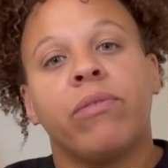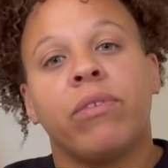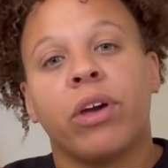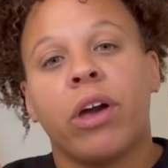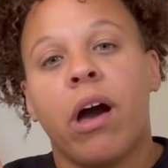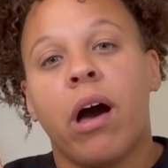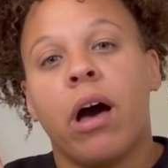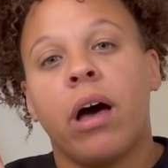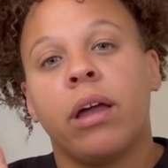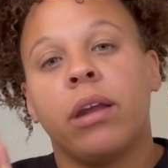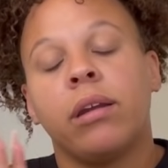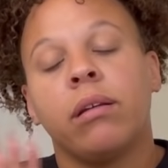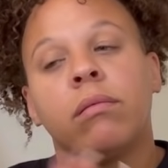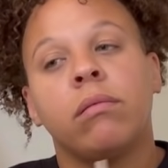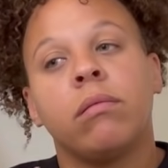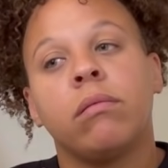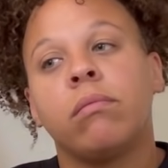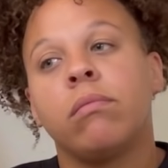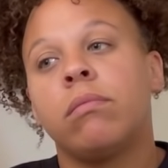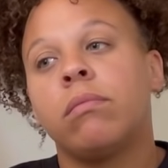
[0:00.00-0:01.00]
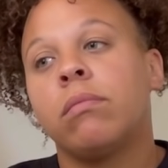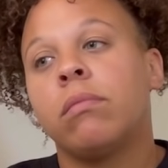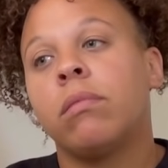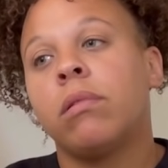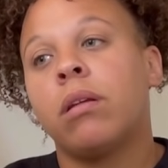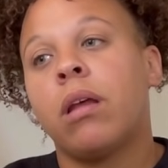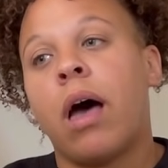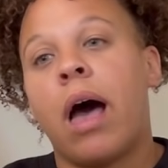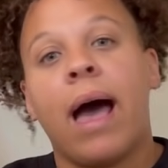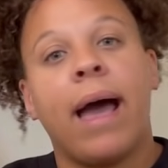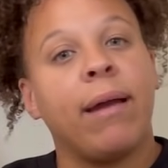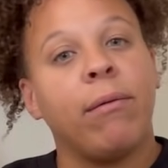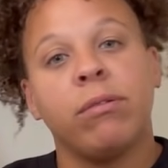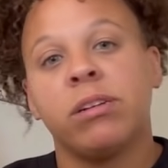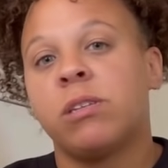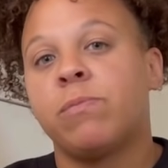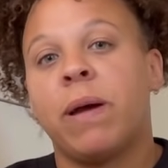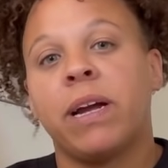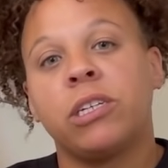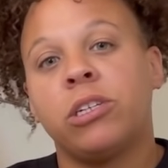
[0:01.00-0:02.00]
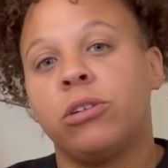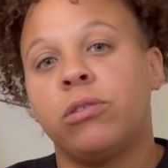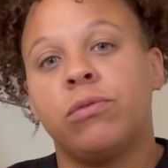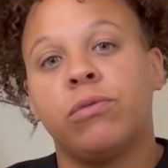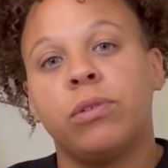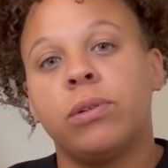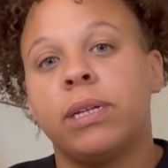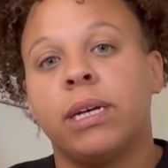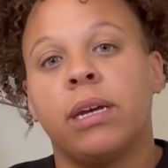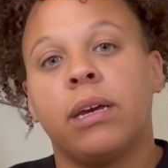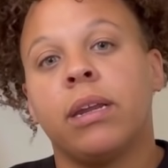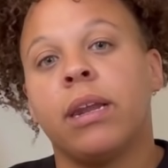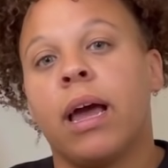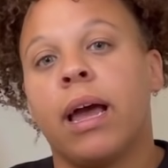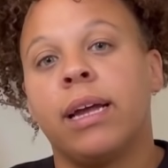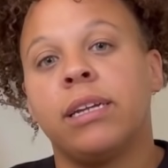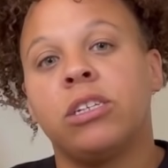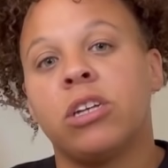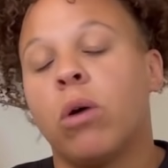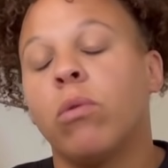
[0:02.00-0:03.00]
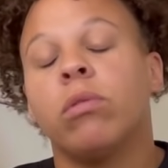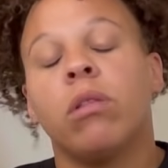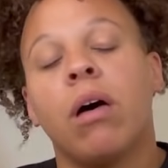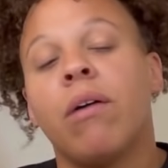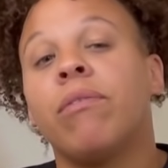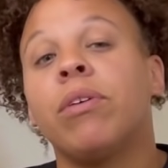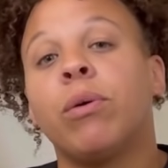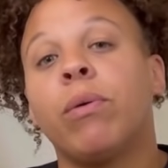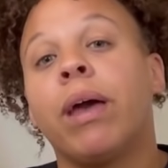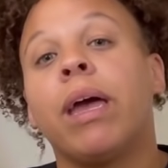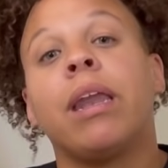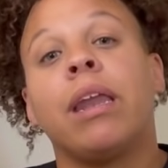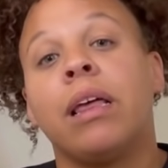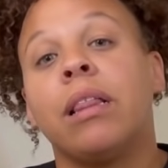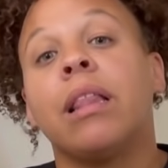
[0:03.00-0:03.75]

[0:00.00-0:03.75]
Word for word: in God, I respect you fully and I don't love you any